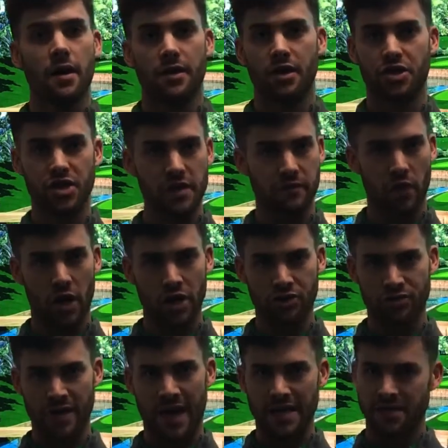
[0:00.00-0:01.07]
The
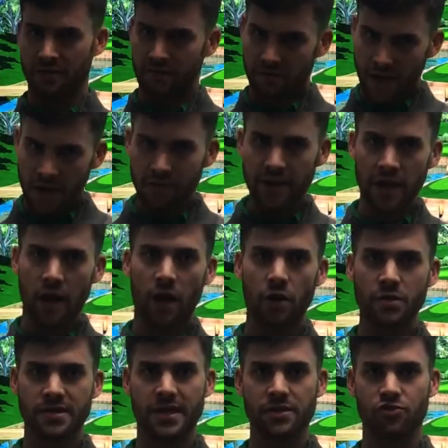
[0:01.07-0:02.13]
G400 has a very low
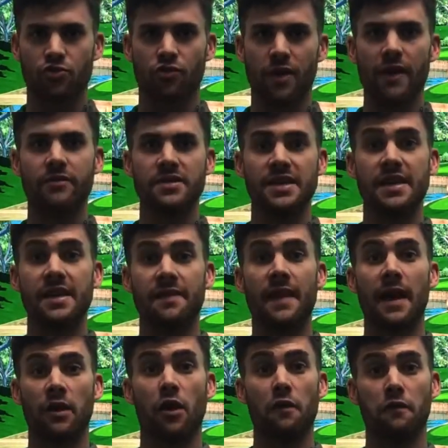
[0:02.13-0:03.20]
centre of gravity in
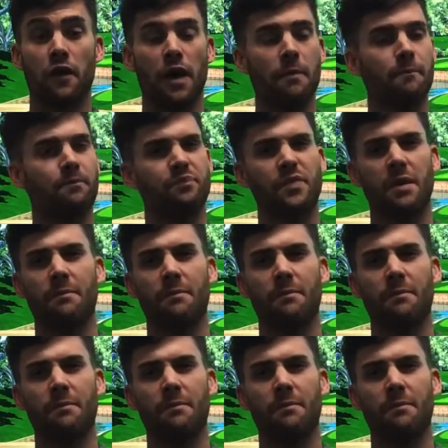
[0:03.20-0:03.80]
that golf club.